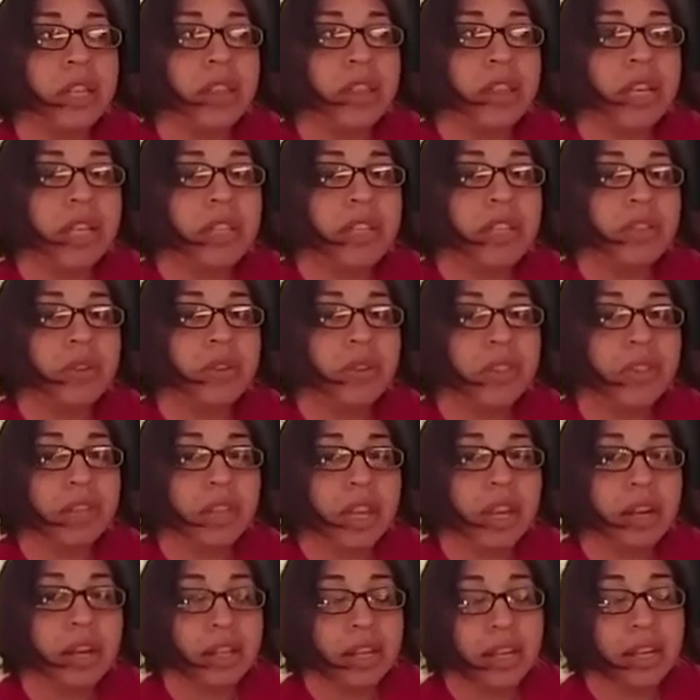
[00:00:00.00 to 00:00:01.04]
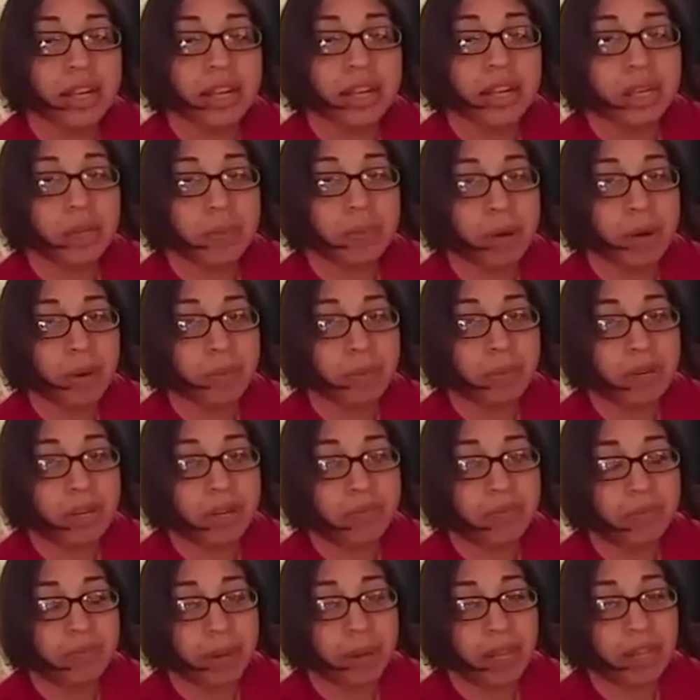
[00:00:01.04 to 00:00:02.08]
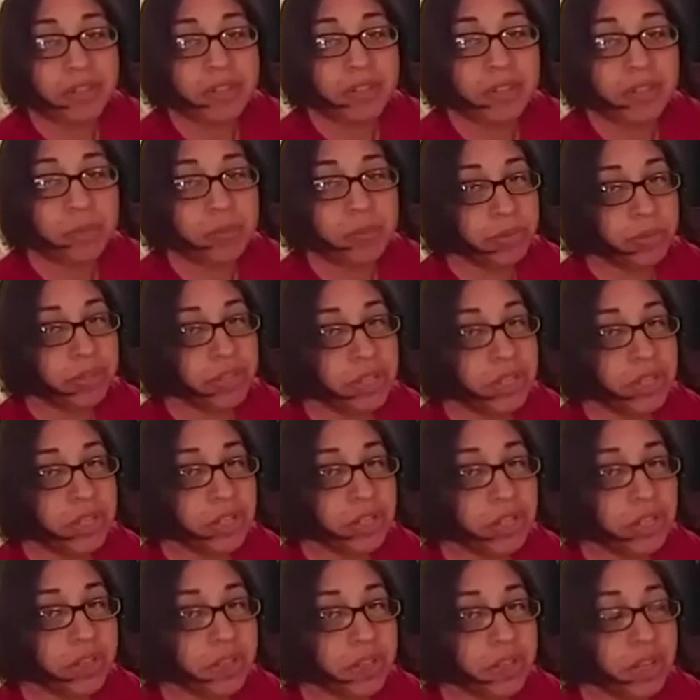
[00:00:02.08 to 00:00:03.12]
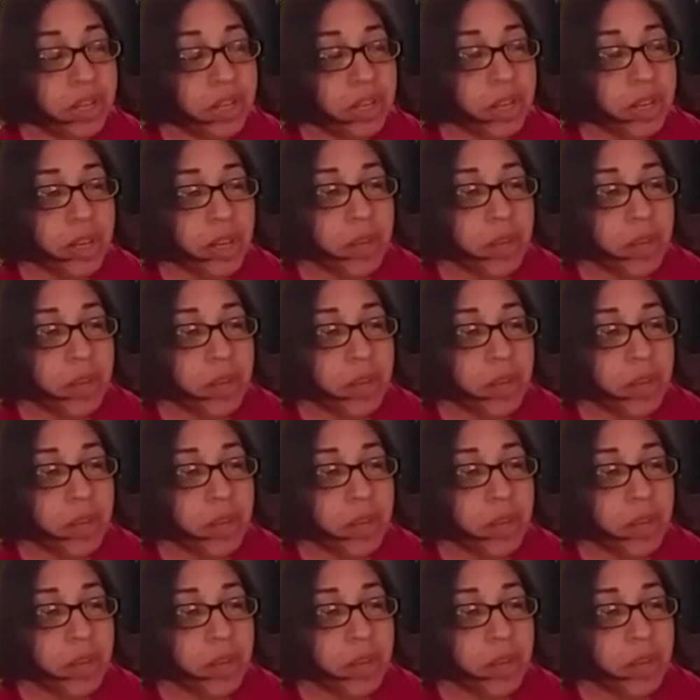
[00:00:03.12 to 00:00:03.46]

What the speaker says: that's North Carolina Department of Policies and Procedures.